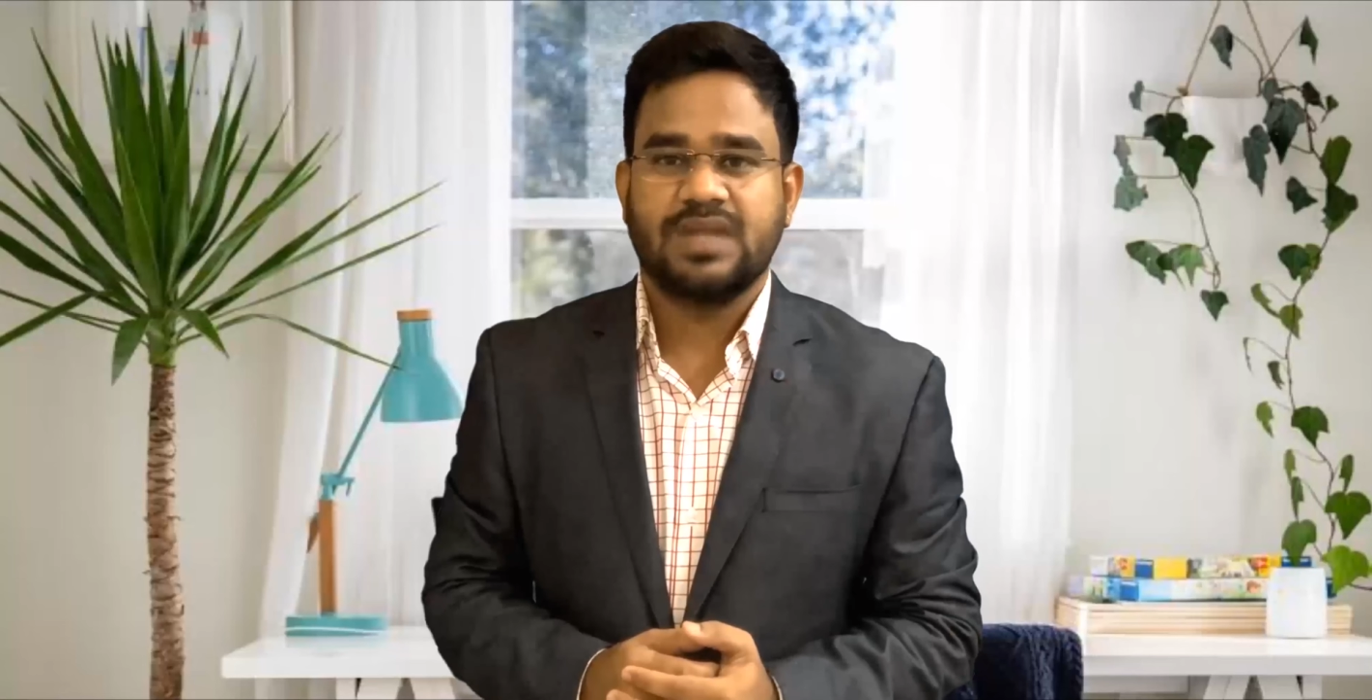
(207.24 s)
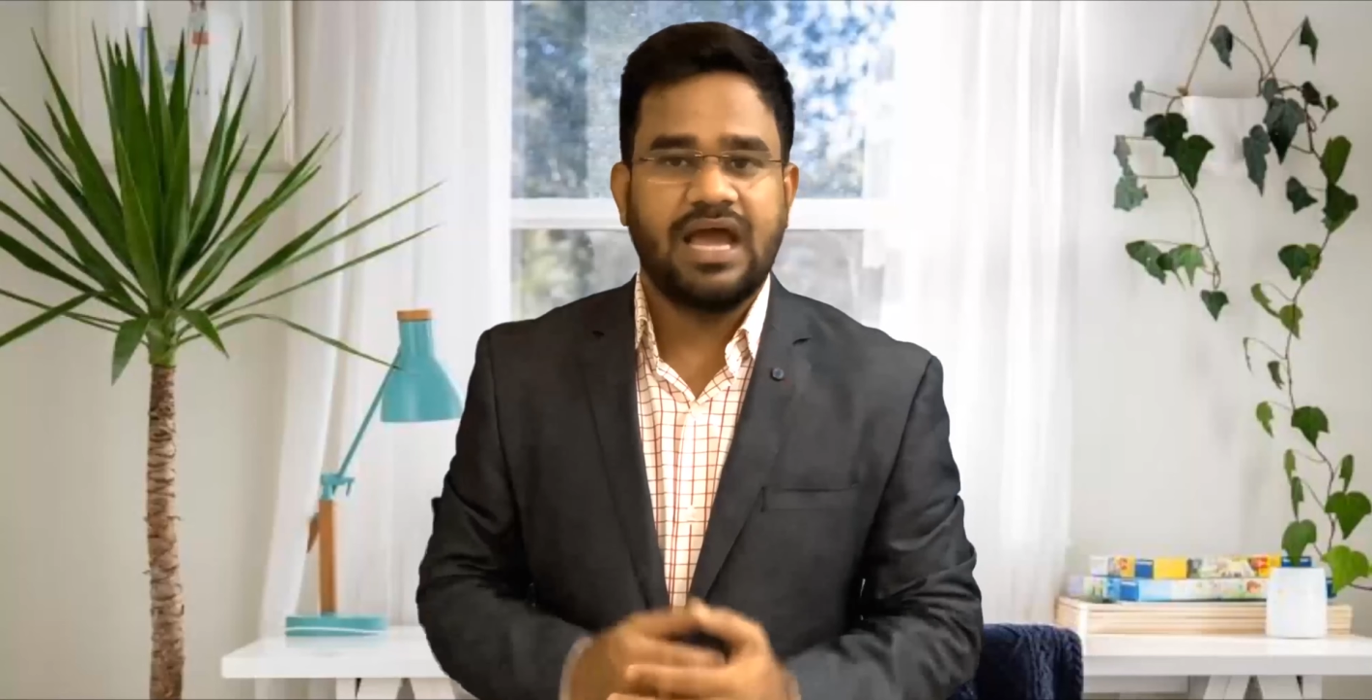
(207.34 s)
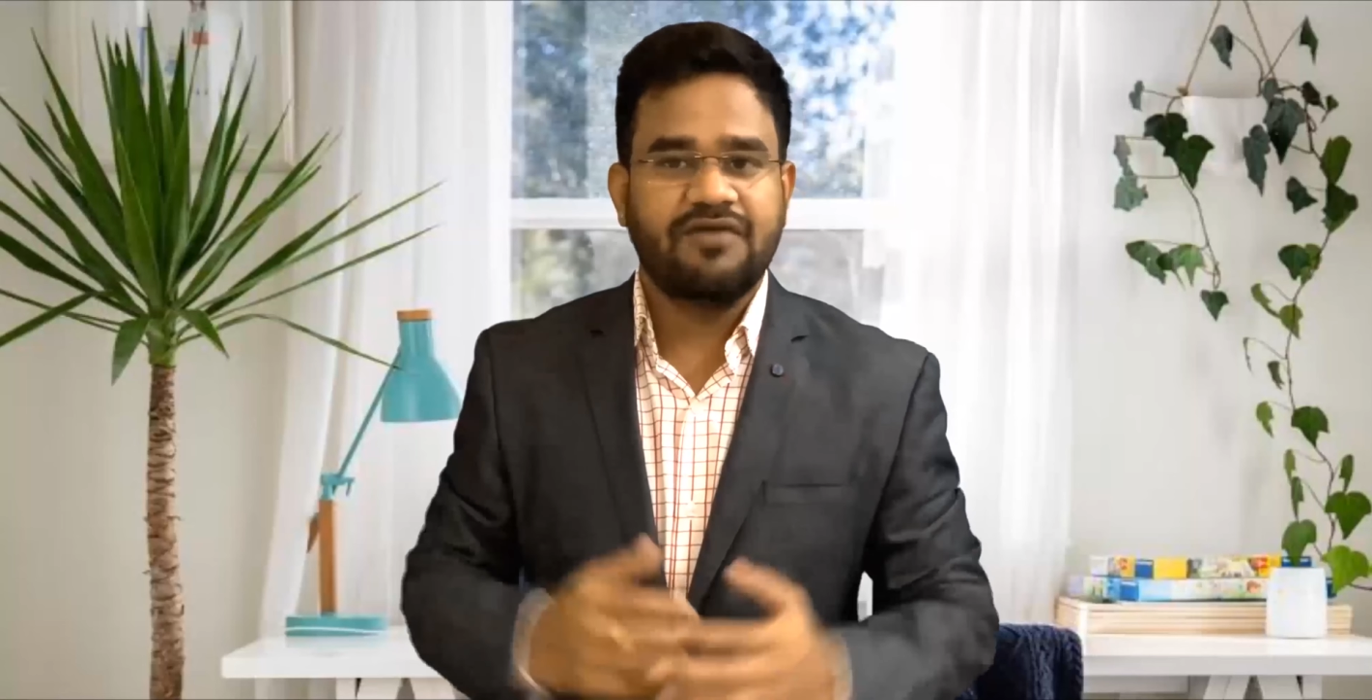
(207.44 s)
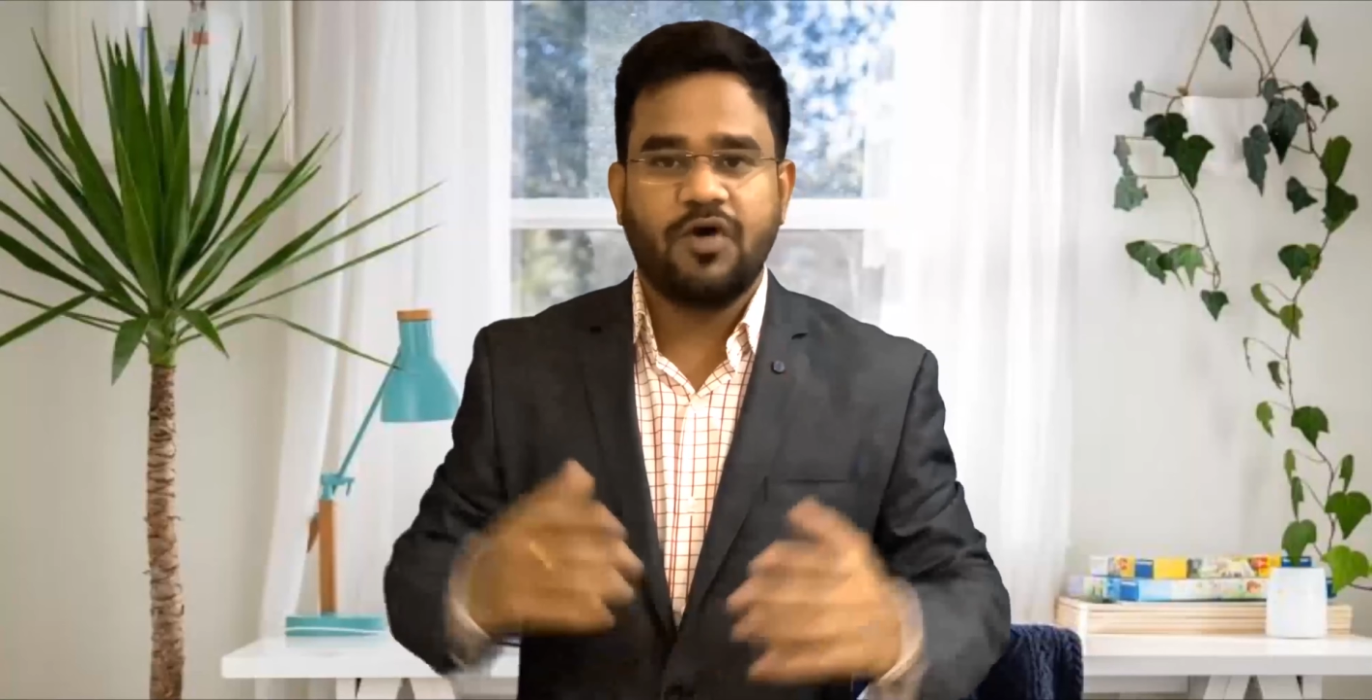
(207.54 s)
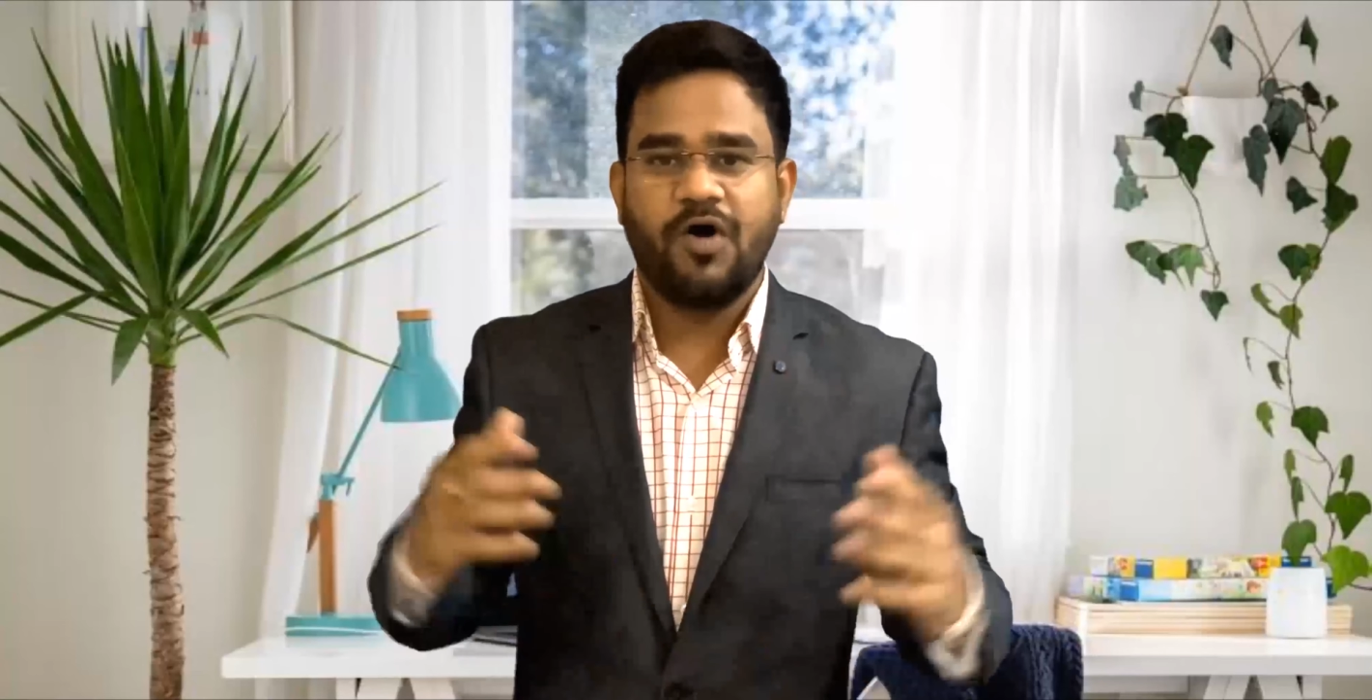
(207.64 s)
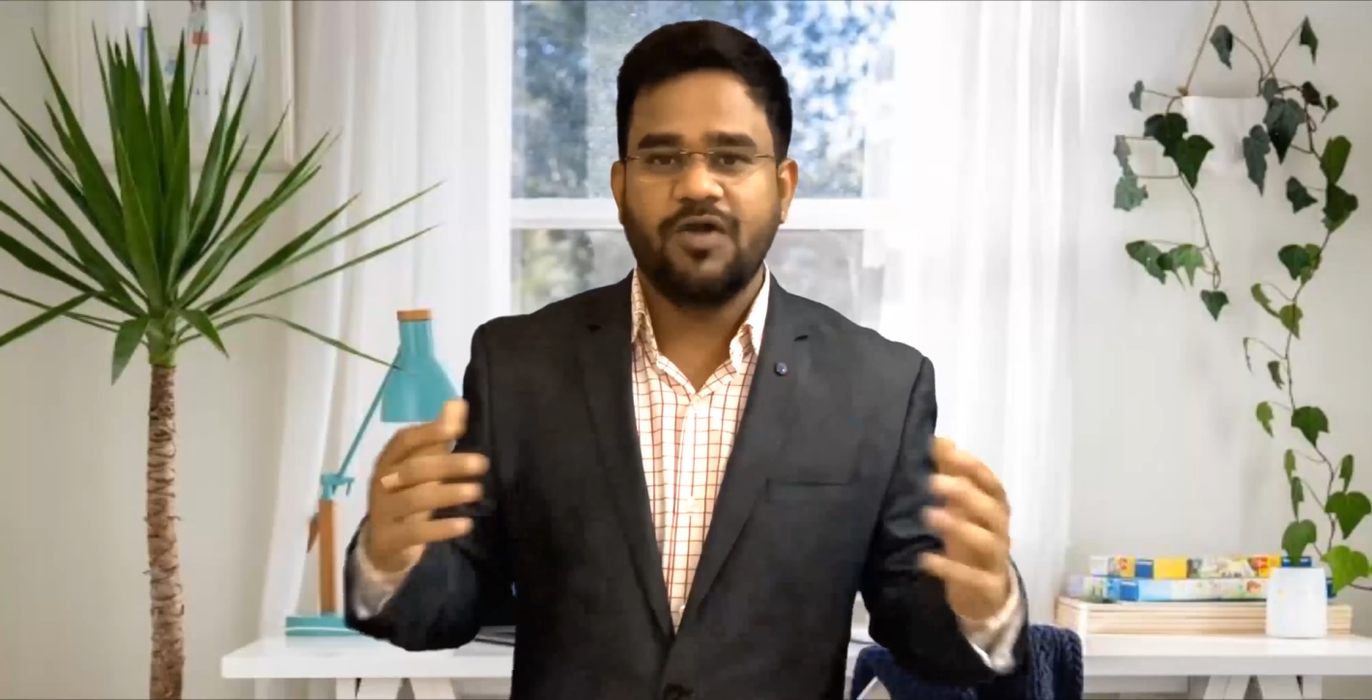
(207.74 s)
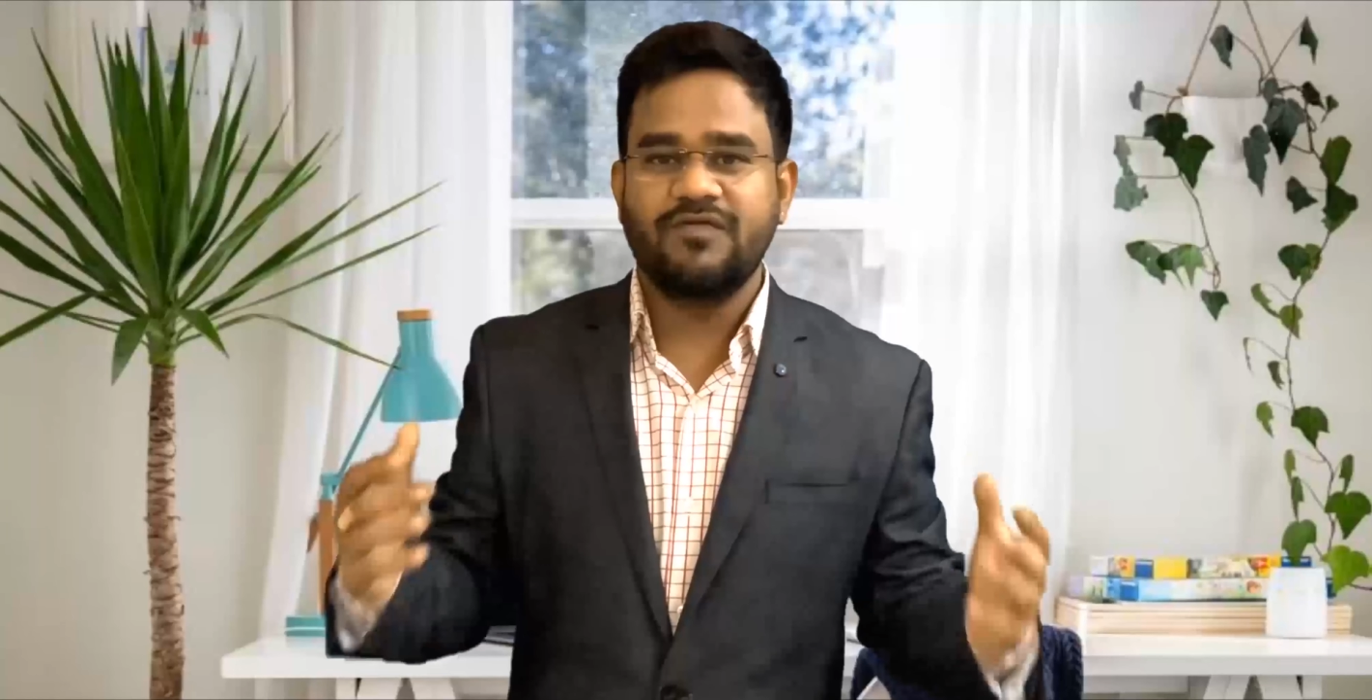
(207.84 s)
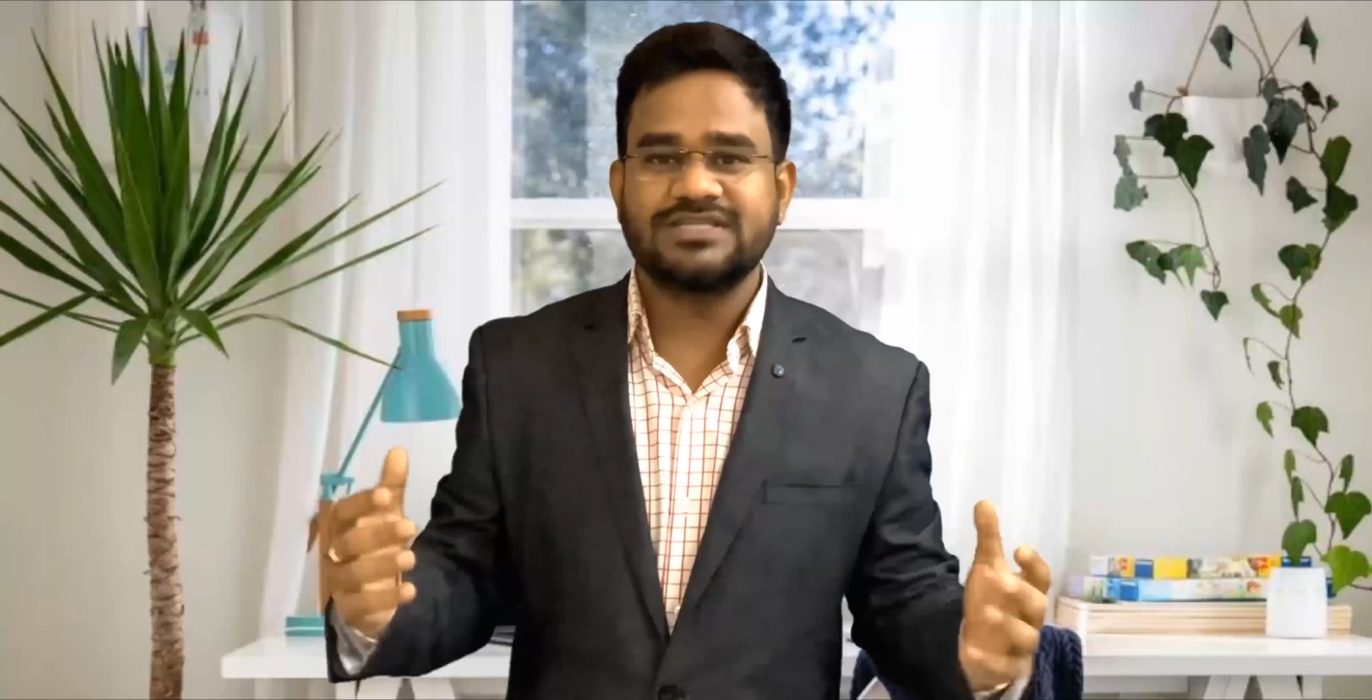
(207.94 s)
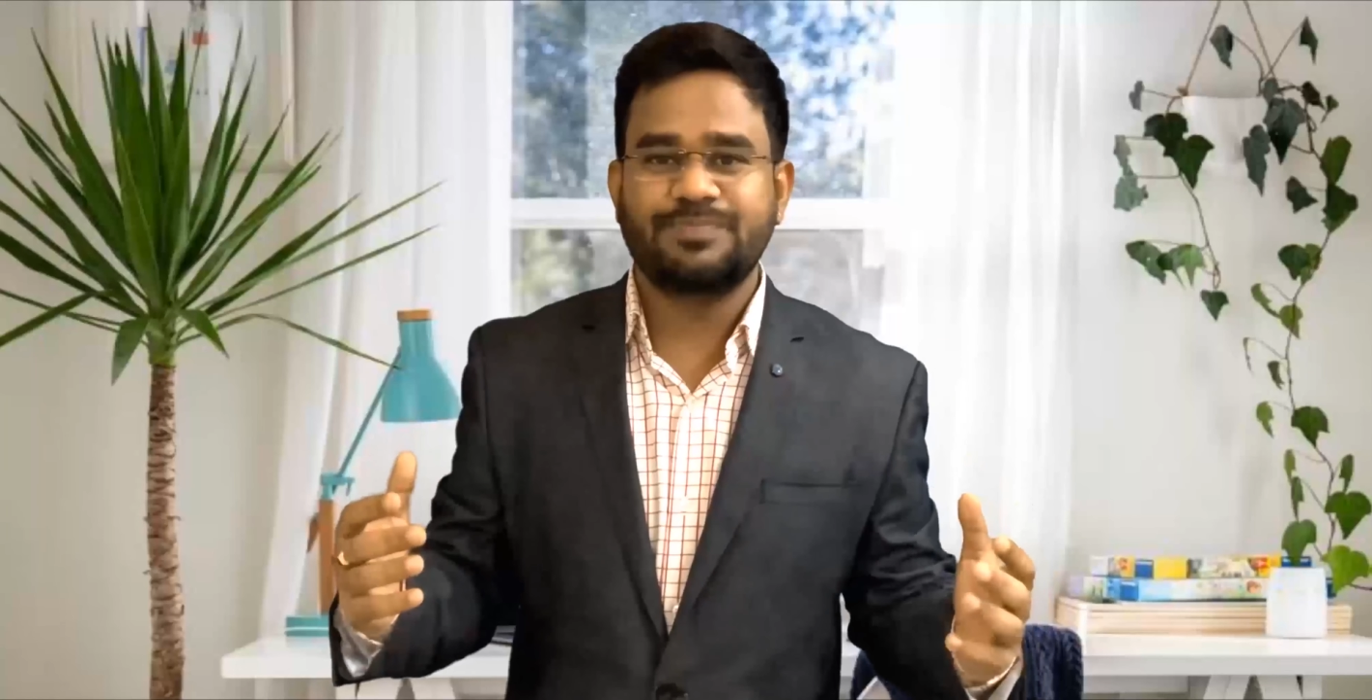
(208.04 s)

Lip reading: I have always